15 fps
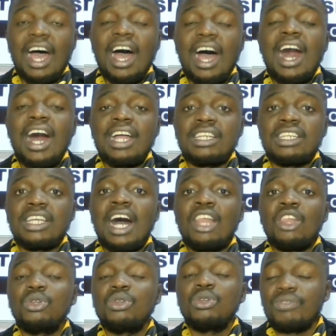and a
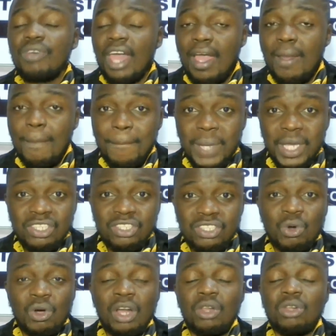lot of MBs
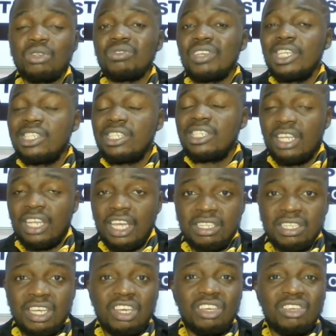or a lot of internet,
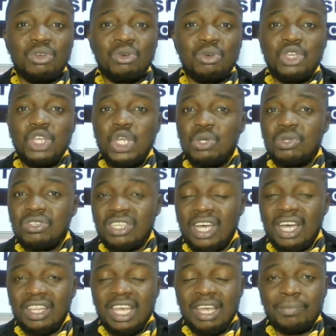you use
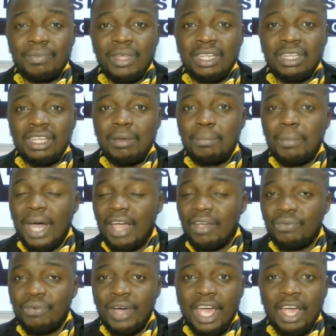the
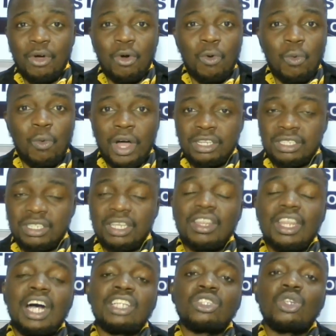MiFi or what,
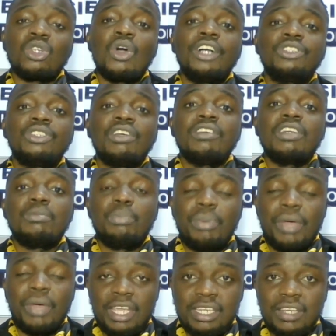as long as you haven't
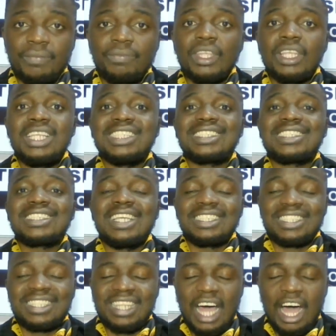paid the
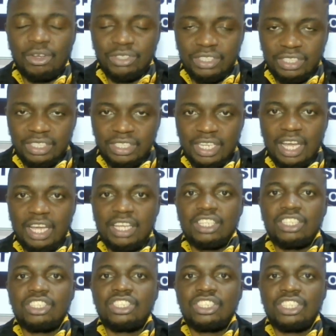6,000
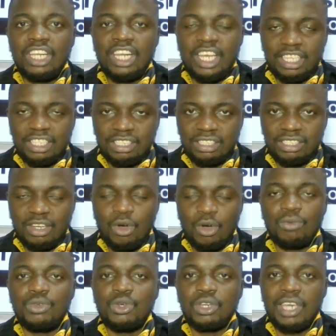shillings
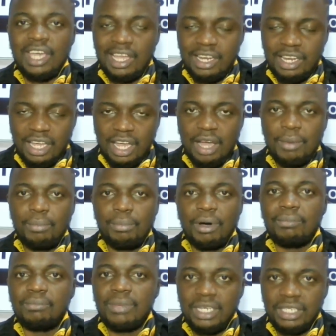of Uganda per
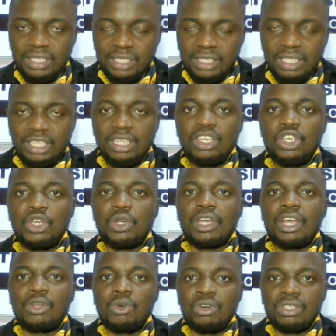month, you
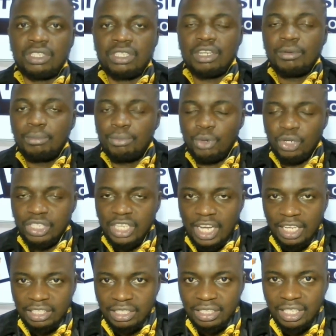cannot
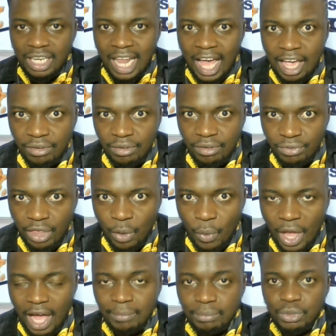broadcast live the
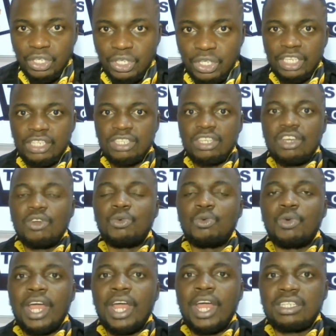way I'm doing it
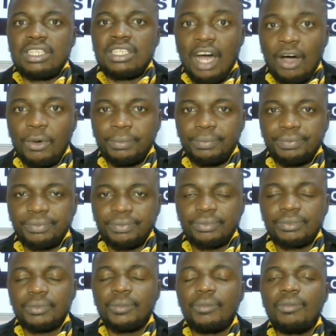right now.
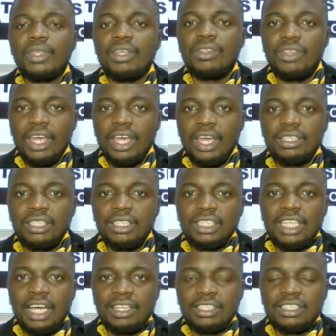Then
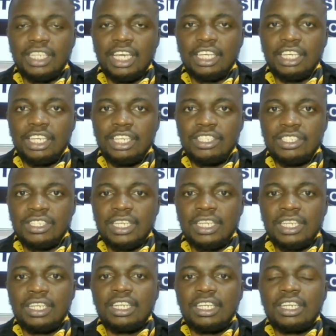the other thing is,
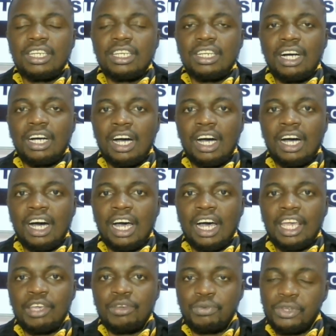
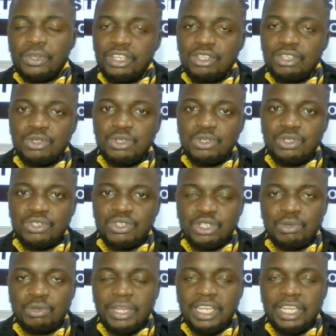if you need to use
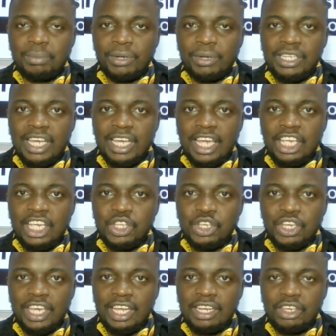social media per day in
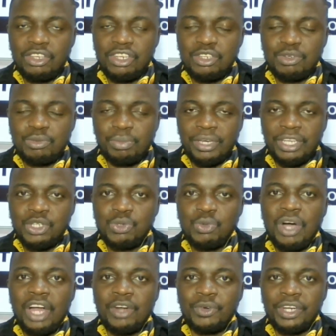Uganda, you need to pay
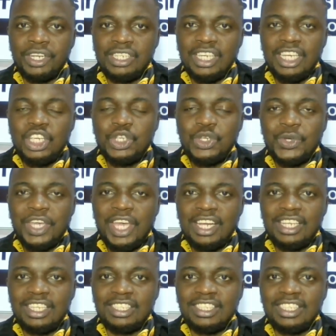200
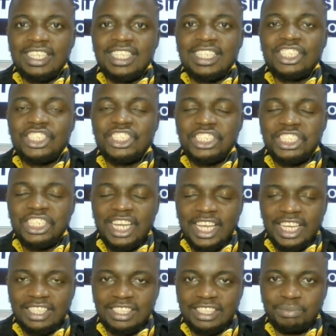Ugandan
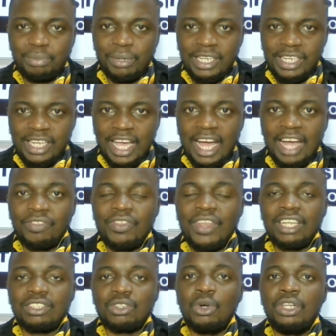shillings per day, and
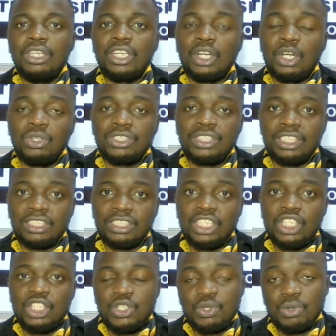that only closes
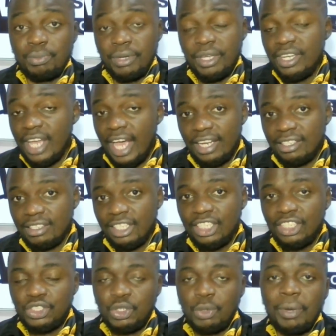to midnight.
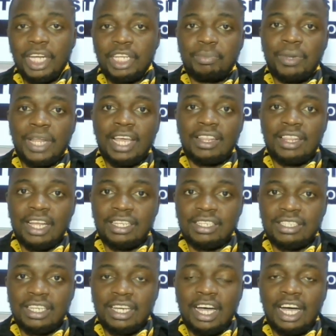So multiply that
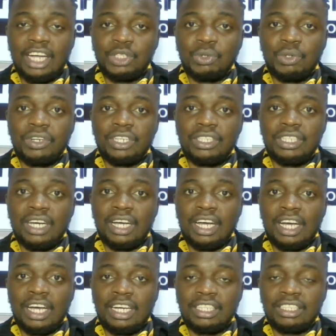200
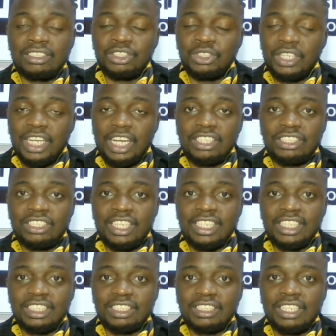Ugandan
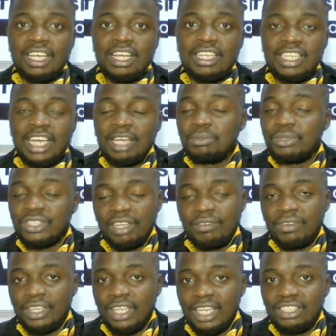shillings times
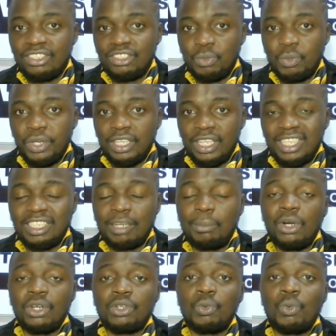7. That is a week. That is
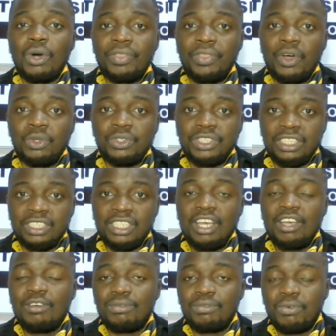about
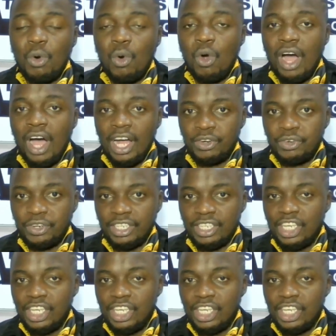1,400